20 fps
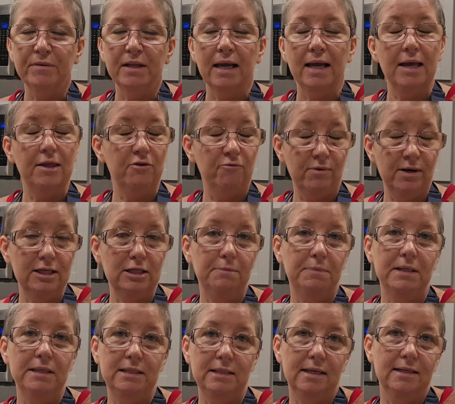And the
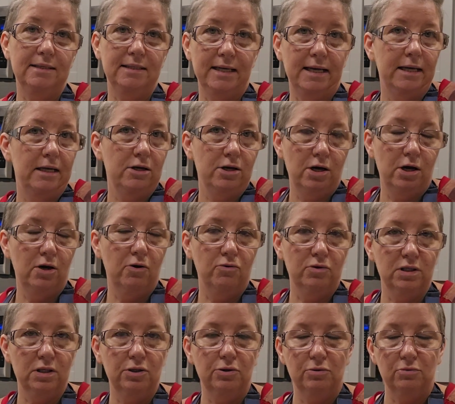recipe does say, you know,
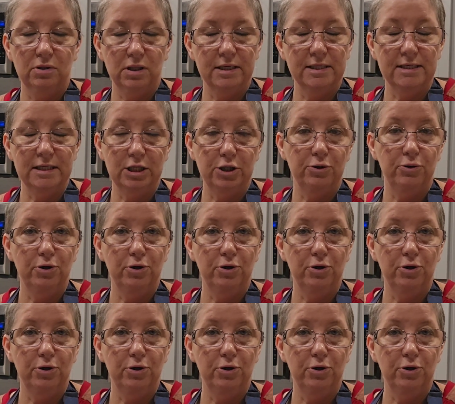to continue